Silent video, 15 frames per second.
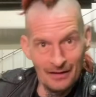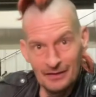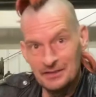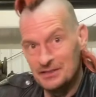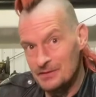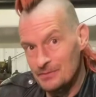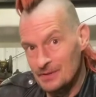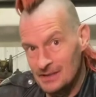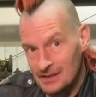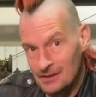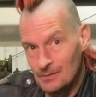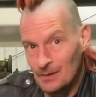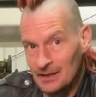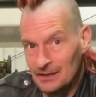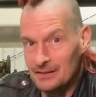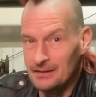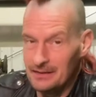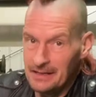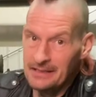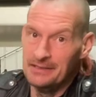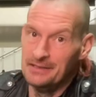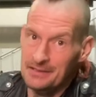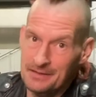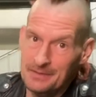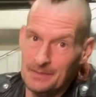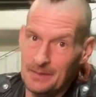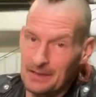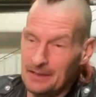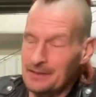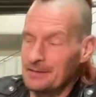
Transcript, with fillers: Is she really a welder? Yes, she's a welder.